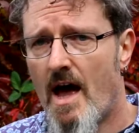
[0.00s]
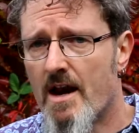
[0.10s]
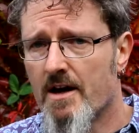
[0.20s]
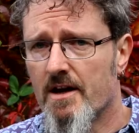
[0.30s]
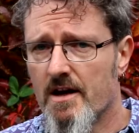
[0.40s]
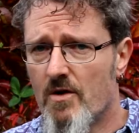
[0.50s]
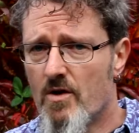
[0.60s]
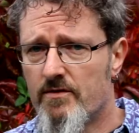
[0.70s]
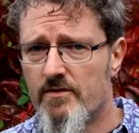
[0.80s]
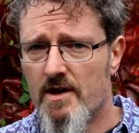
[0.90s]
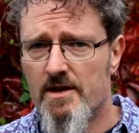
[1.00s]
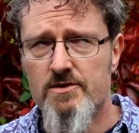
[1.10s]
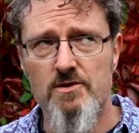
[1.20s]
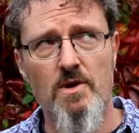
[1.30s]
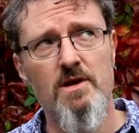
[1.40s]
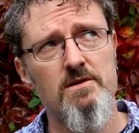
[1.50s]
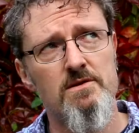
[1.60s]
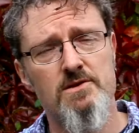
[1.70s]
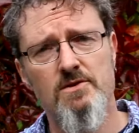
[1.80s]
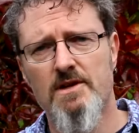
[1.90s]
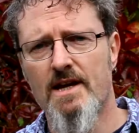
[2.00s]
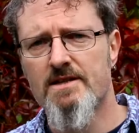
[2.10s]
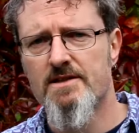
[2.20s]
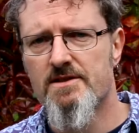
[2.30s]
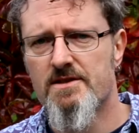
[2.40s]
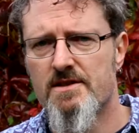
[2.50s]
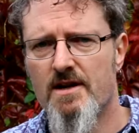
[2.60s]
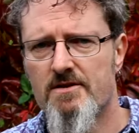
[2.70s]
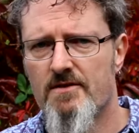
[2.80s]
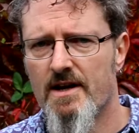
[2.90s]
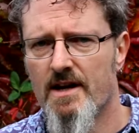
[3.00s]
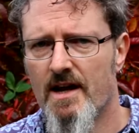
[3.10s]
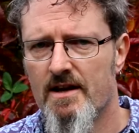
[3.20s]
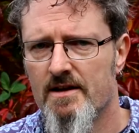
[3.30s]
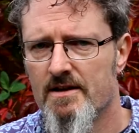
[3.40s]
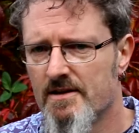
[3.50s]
And I'm going to go off and do one shortly as it's just started to rain again.